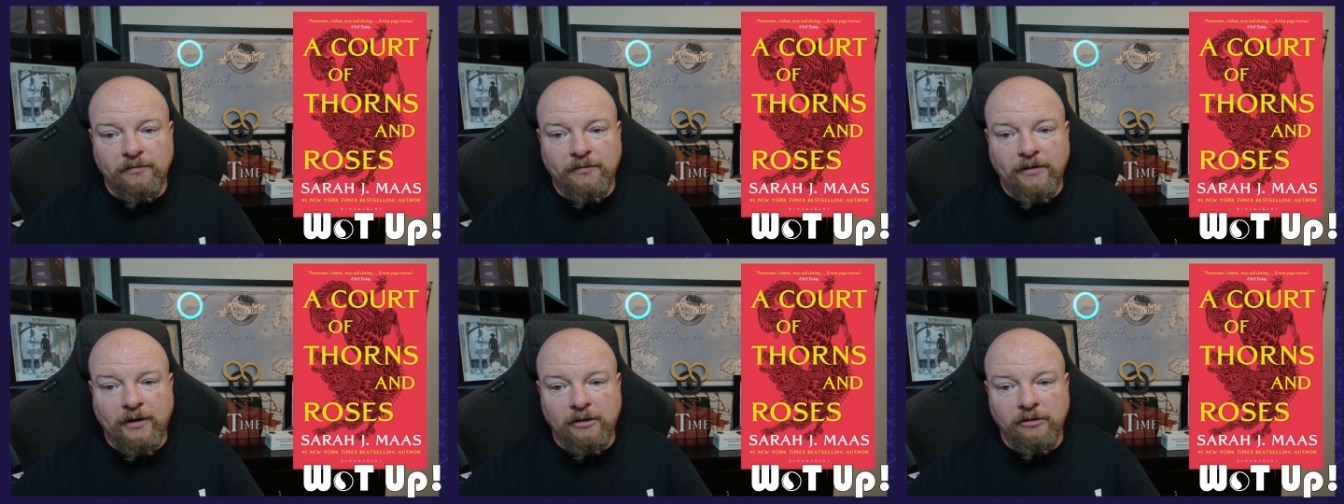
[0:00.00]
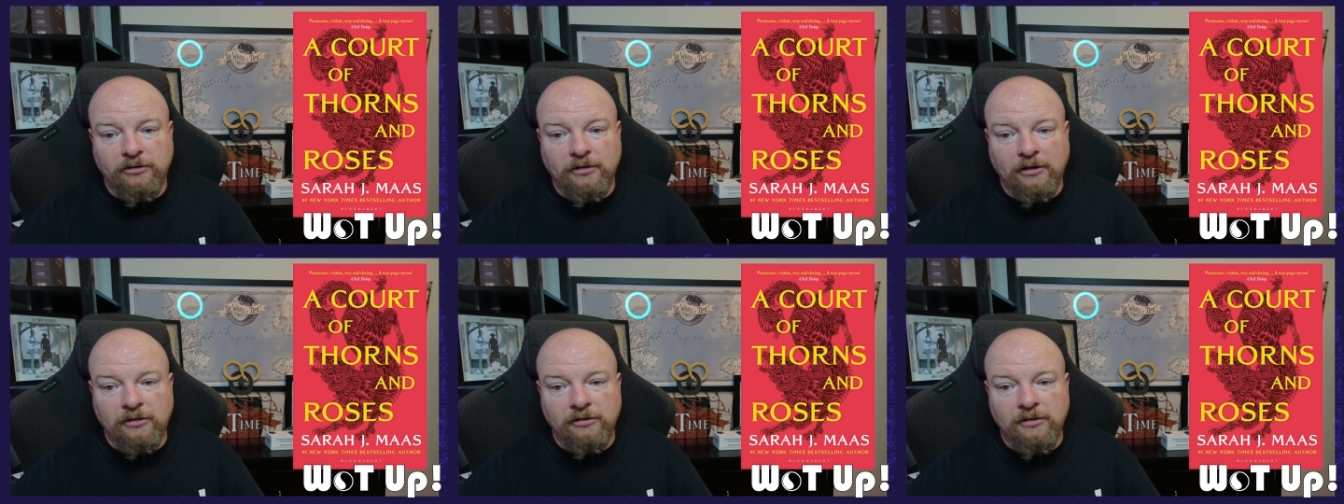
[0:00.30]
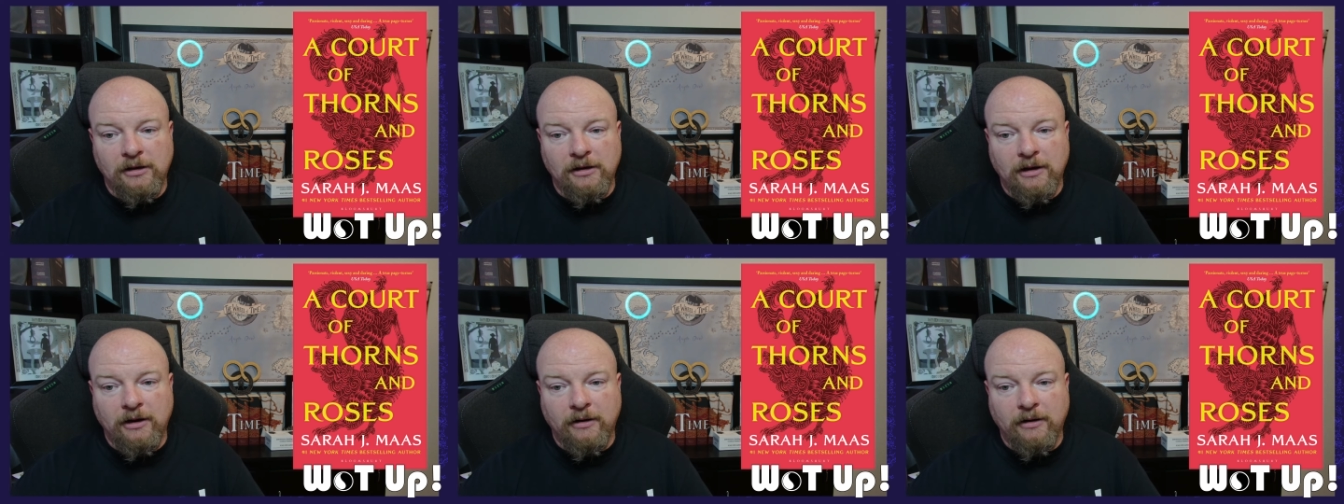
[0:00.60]
Violent, Sexy,
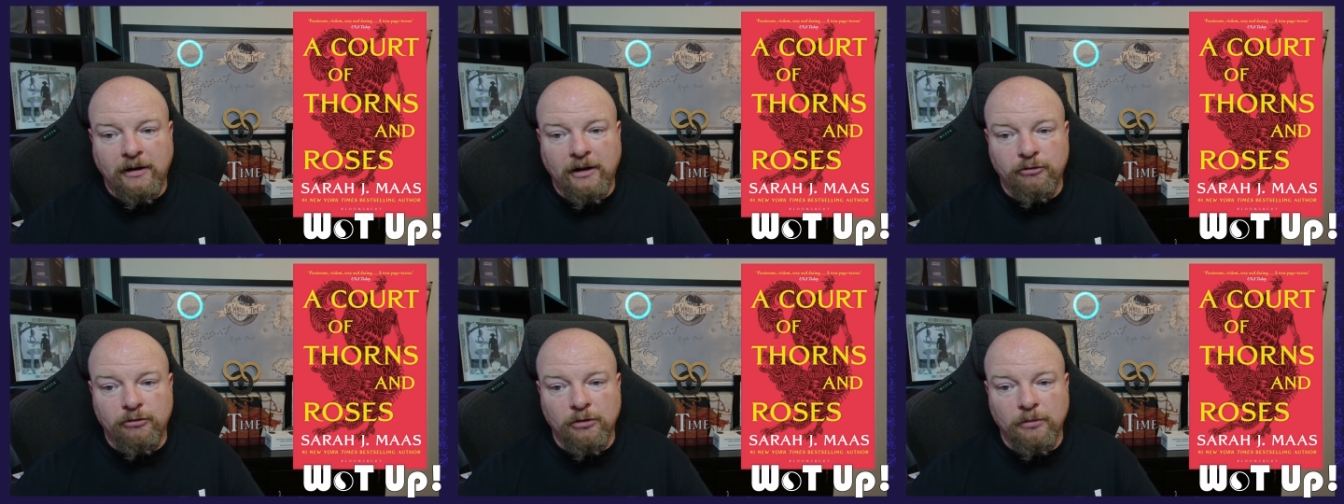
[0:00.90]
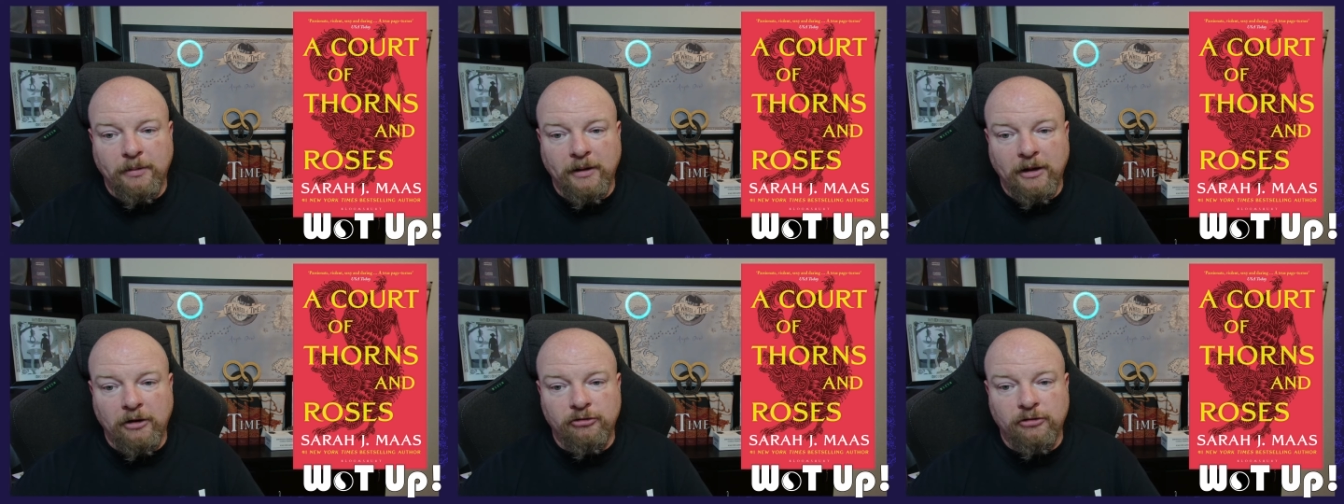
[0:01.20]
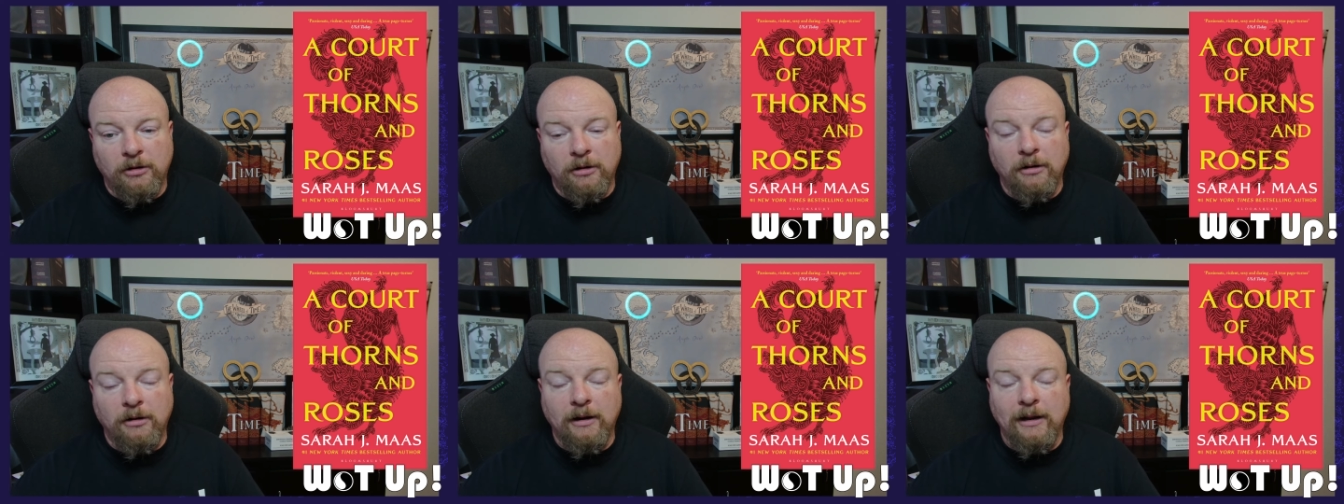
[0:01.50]
and Daring, a true
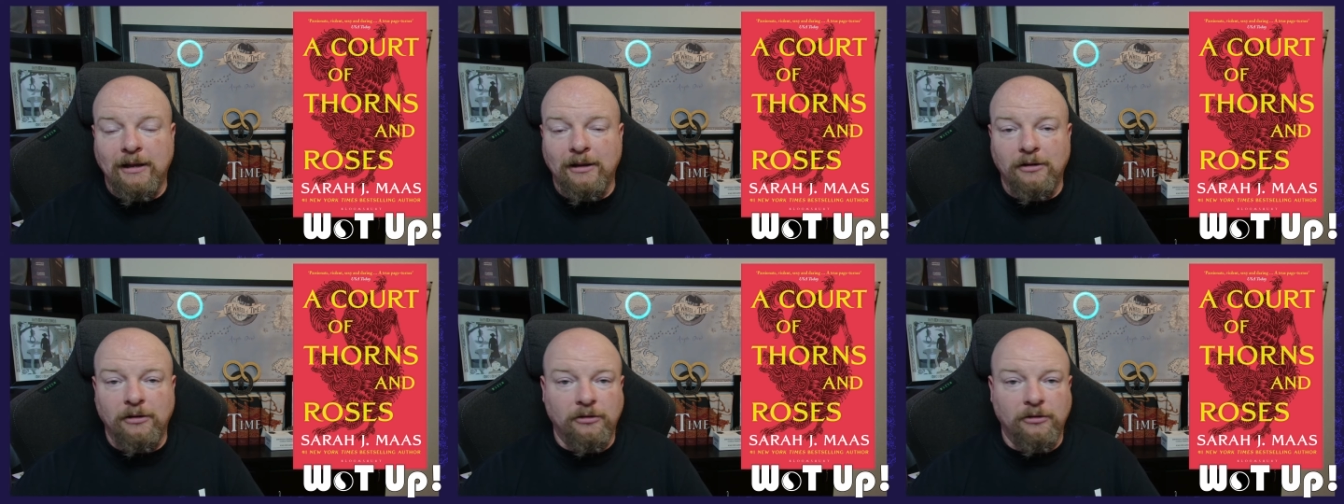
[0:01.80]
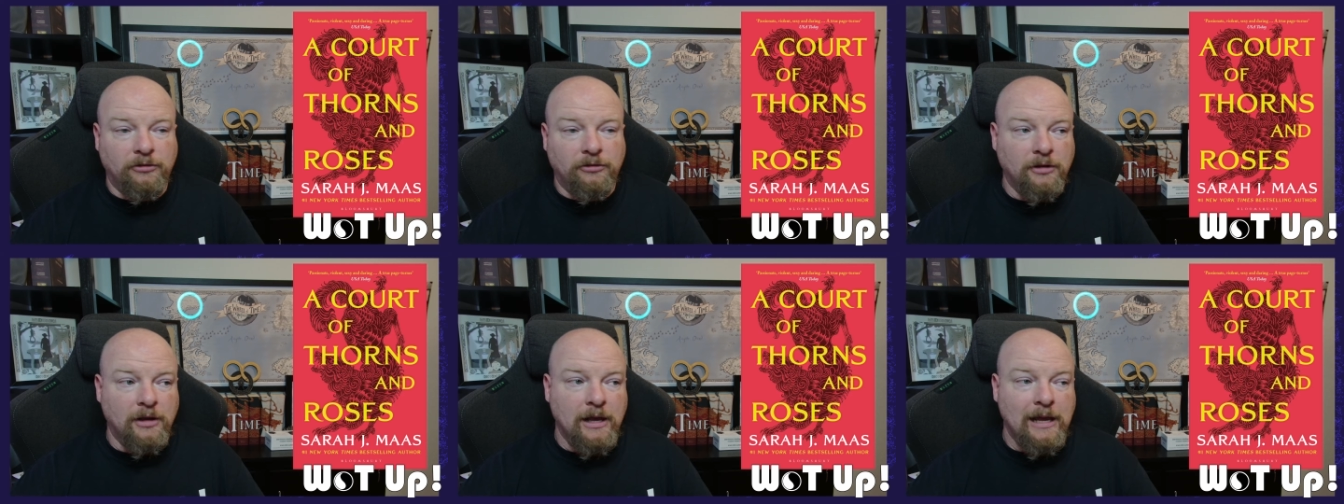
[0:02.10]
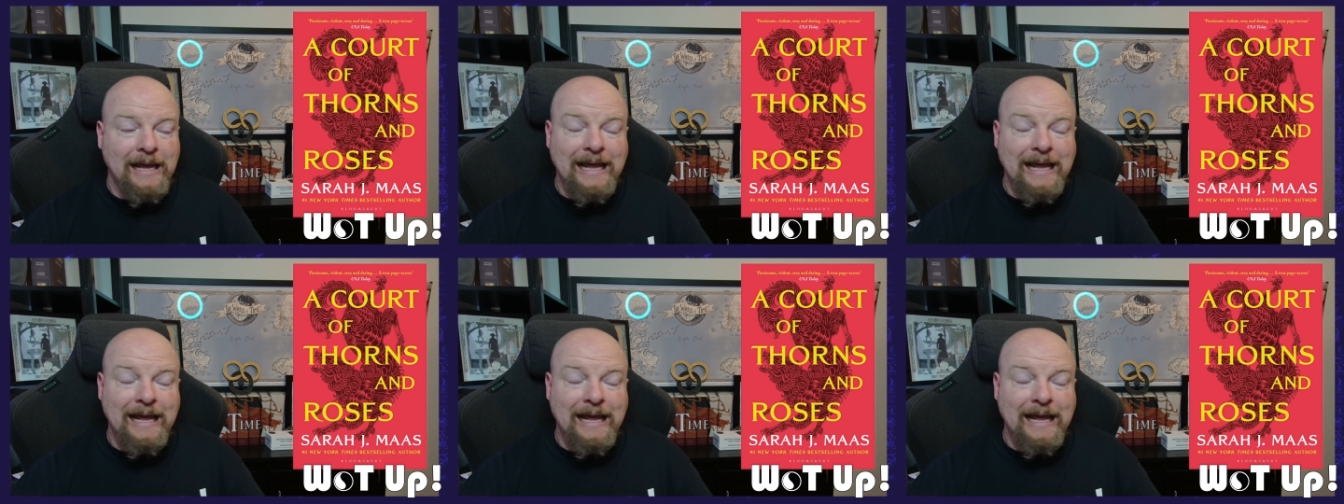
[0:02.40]
page-turner, is,